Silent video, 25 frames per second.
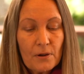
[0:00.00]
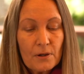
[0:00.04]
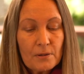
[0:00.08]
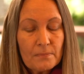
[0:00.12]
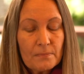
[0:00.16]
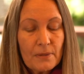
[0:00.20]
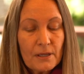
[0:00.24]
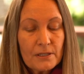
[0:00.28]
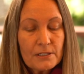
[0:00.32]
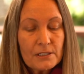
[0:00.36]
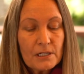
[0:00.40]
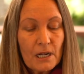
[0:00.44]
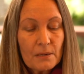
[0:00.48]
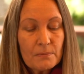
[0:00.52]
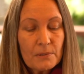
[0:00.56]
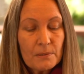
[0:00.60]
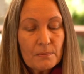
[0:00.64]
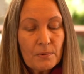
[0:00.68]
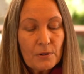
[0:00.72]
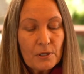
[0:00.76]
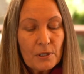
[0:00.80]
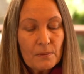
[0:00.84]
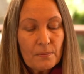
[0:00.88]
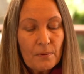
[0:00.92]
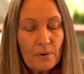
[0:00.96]
And by the time you
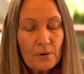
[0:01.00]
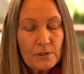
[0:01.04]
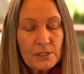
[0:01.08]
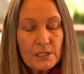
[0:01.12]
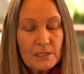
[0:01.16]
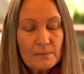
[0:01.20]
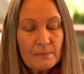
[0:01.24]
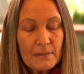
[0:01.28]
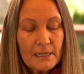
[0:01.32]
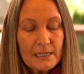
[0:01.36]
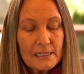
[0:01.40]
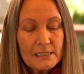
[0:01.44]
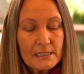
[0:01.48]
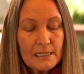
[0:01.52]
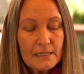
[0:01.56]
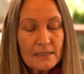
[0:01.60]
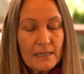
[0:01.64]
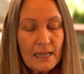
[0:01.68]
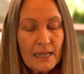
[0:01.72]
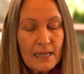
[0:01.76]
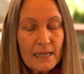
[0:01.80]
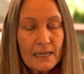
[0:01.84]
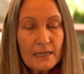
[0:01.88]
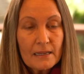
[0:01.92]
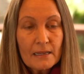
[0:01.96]
put your potting mix in
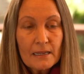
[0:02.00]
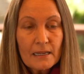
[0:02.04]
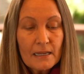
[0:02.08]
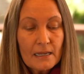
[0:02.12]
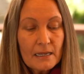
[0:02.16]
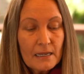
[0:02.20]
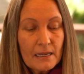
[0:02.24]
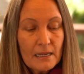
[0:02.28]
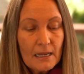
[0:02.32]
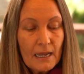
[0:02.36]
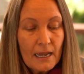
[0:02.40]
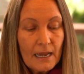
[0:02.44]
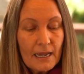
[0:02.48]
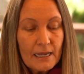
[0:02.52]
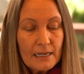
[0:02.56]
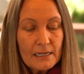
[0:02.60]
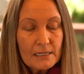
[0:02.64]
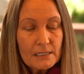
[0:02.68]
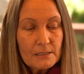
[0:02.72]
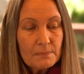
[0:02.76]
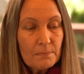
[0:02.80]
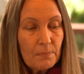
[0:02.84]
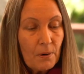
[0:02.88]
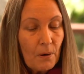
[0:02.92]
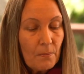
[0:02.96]
there and
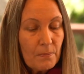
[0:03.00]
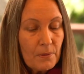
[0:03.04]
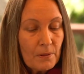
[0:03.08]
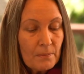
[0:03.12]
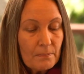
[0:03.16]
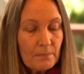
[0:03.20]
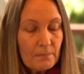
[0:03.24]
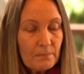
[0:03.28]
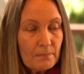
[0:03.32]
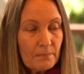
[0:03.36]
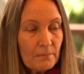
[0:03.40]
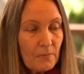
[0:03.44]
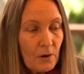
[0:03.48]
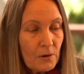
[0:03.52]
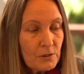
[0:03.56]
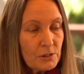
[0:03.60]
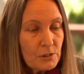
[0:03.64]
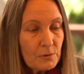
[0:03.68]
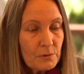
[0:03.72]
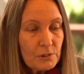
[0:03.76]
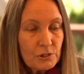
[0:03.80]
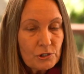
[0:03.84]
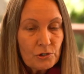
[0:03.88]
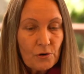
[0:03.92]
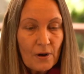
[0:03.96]
pop them onto
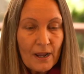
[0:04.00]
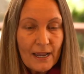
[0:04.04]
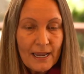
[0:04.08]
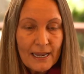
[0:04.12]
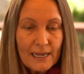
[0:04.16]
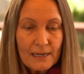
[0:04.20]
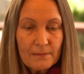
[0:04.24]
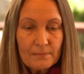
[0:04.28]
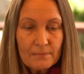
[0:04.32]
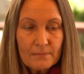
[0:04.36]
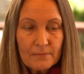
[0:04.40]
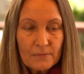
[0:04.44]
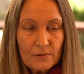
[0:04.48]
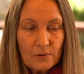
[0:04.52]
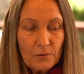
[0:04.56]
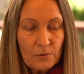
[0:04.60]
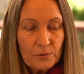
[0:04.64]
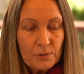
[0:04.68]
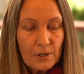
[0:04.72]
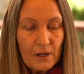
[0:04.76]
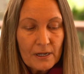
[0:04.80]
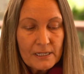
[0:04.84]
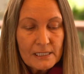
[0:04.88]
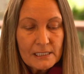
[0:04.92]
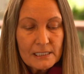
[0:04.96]
a tray all
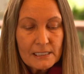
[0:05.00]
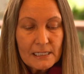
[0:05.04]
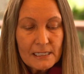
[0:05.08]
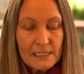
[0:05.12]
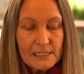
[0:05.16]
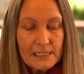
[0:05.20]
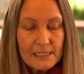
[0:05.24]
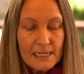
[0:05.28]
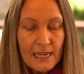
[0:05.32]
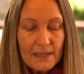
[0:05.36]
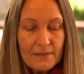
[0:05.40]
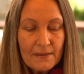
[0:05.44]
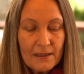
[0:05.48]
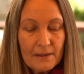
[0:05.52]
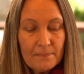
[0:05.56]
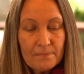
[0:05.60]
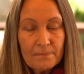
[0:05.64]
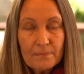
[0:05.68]
nicely together,